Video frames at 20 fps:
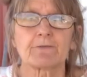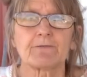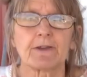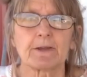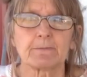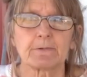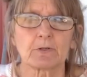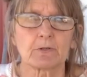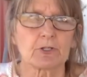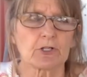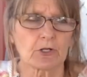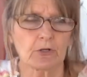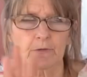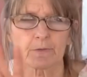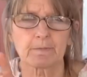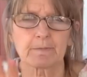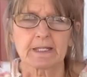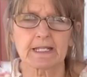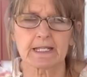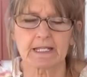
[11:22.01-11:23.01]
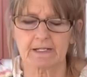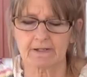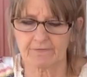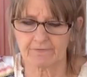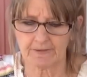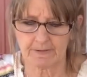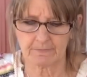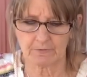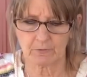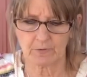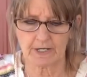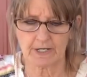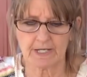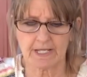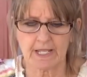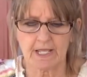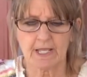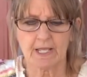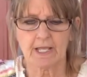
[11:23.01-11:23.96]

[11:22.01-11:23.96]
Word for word: of February, you know, the beginning of February.